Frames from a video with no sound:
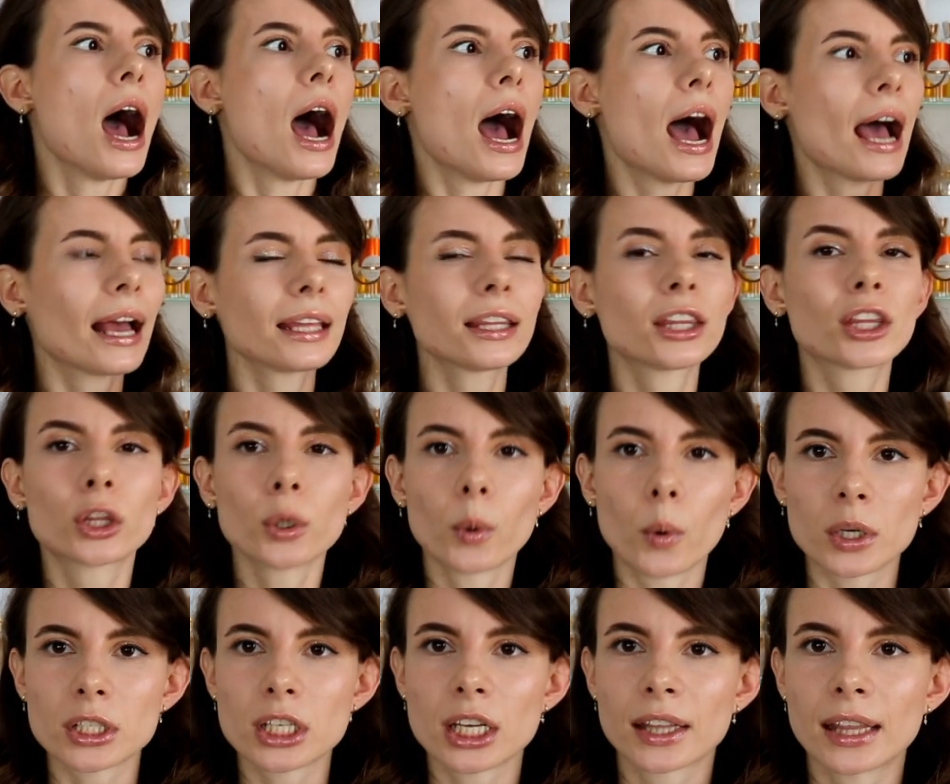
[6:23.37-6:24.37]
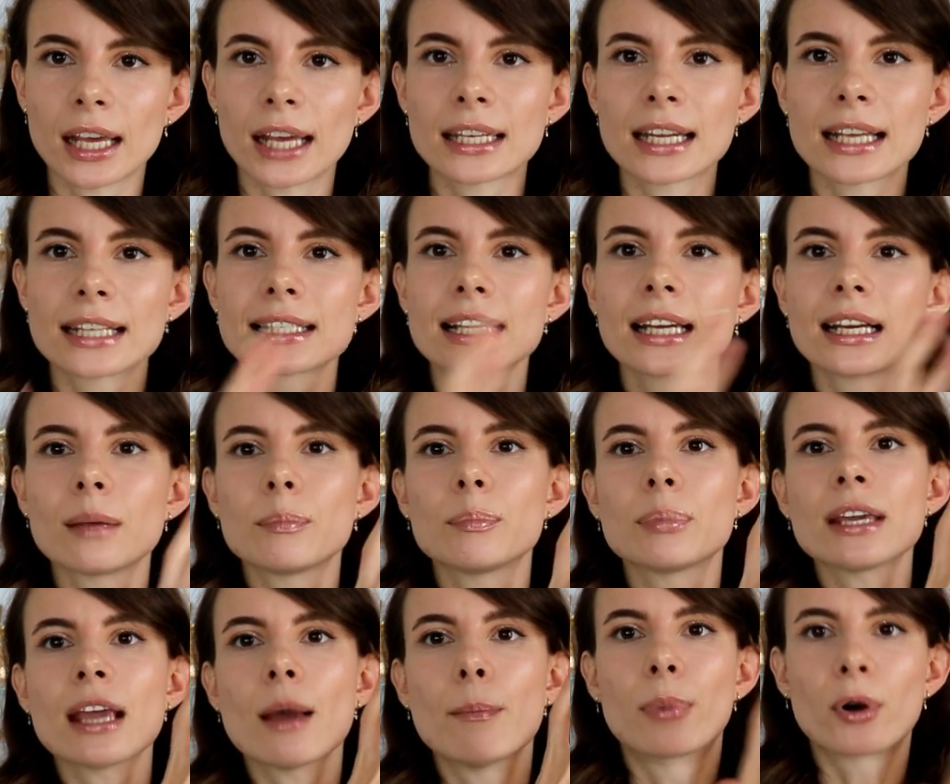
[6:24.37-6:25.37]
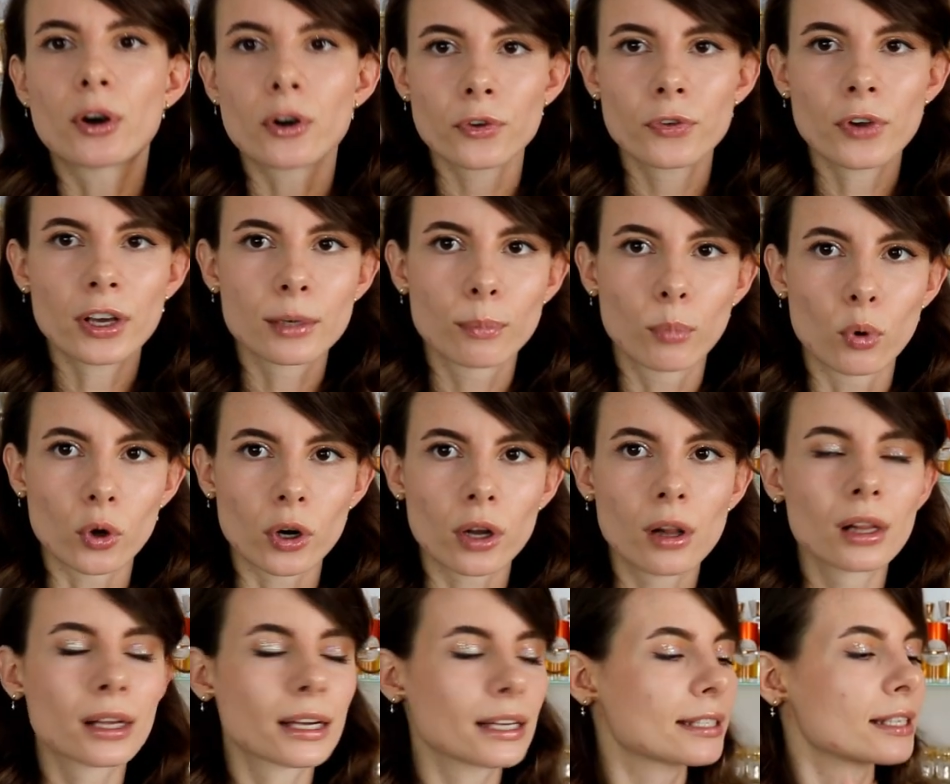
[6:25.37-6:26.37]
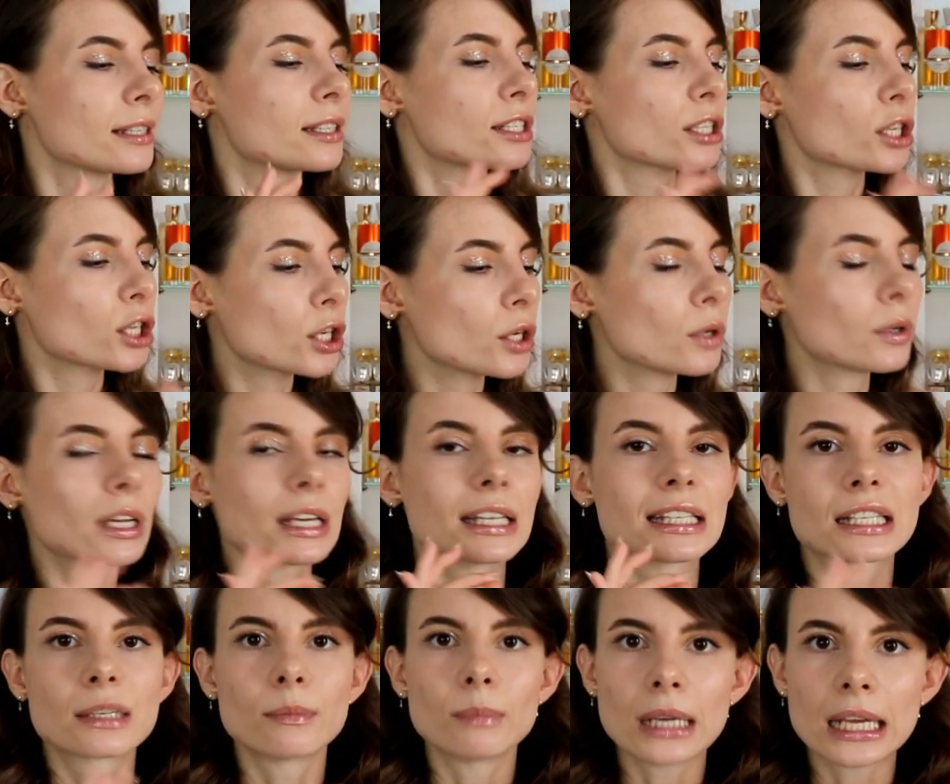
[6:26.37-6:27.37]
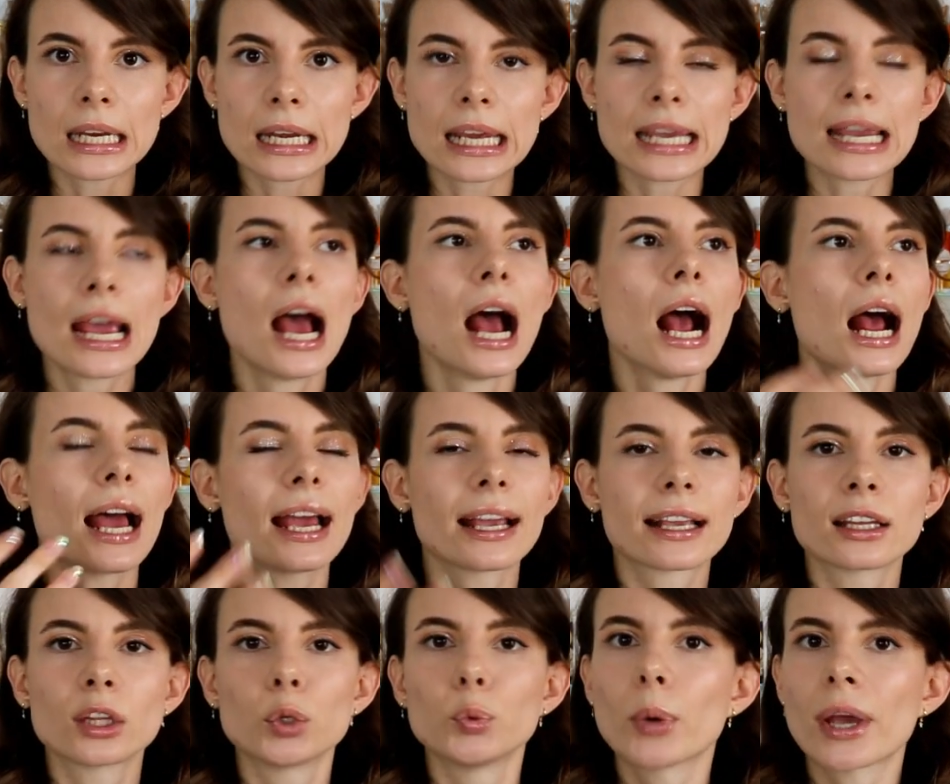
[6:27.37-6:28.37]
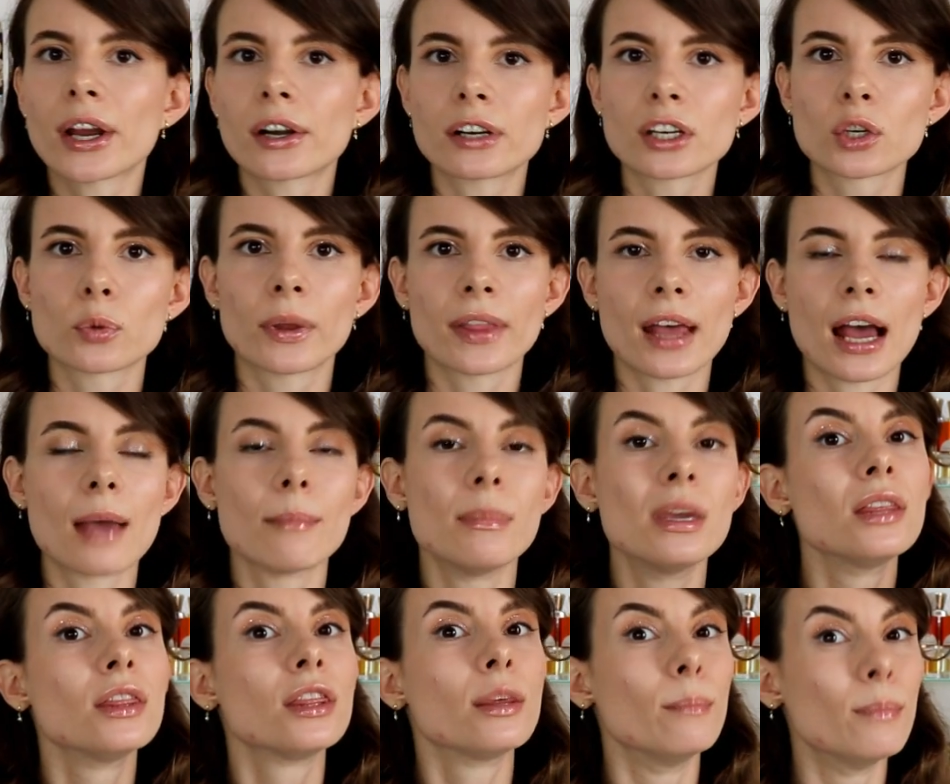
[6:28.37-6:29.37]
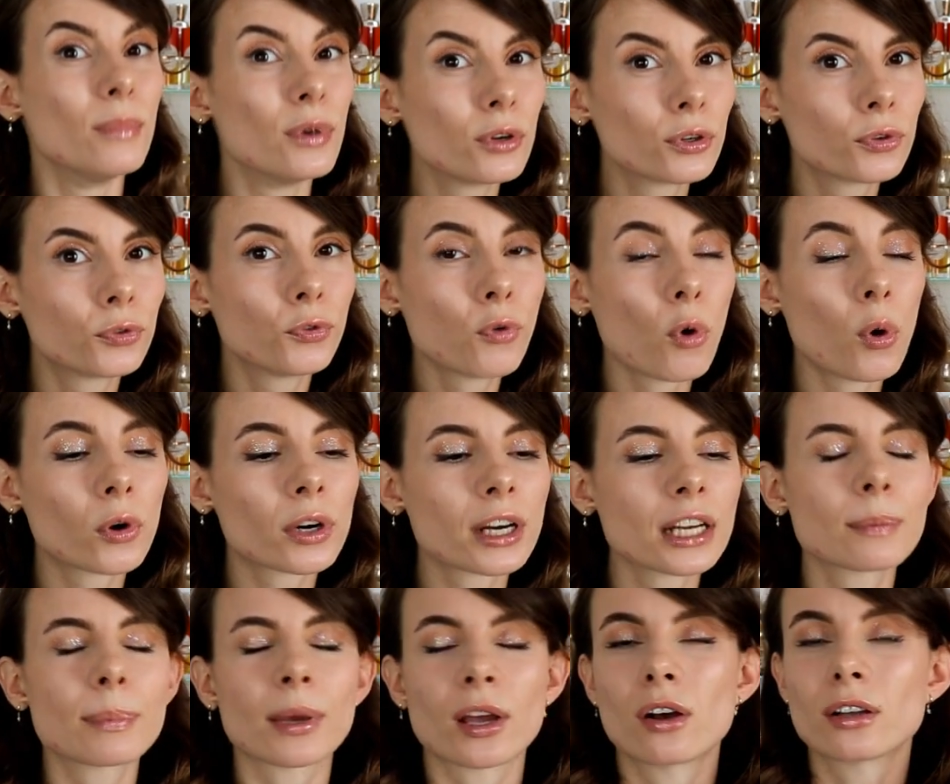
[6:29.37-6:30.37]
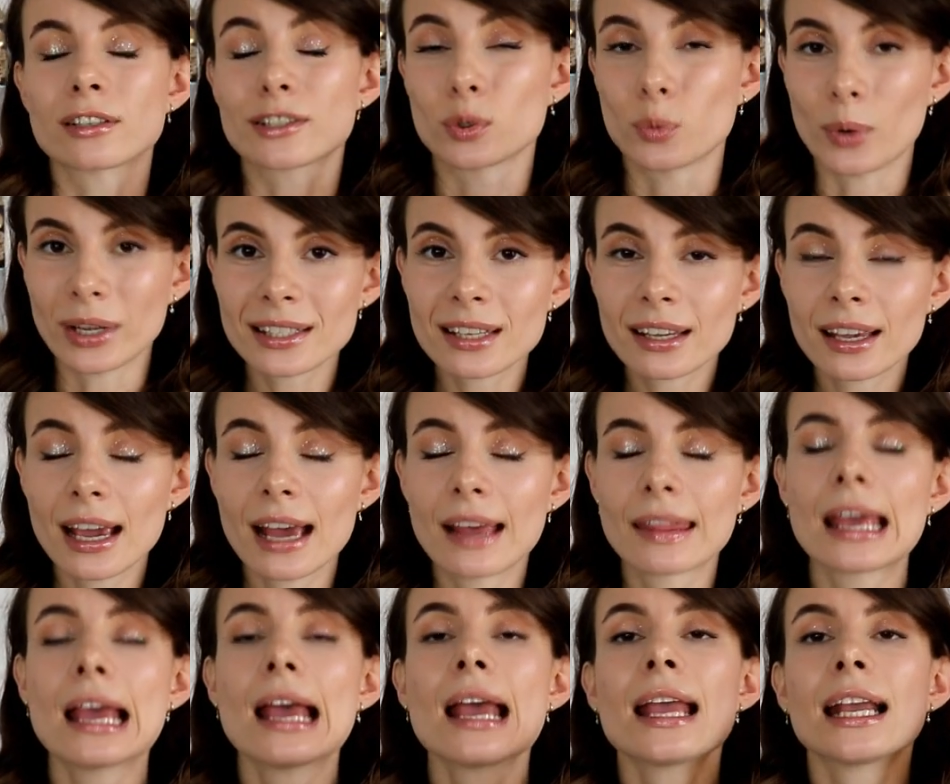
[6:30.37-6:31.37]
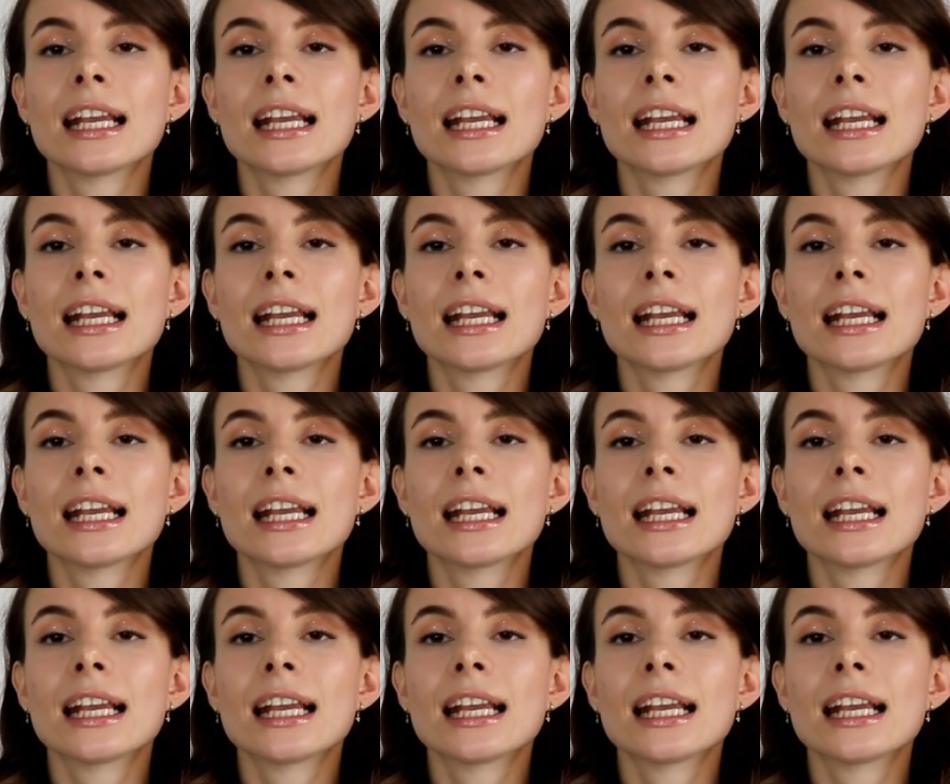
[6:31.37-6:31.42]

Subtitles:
I thought that it's gonna be a perfect bottle because it's cute, it's mini, I can wear it when I'm in the mood for it, because once again,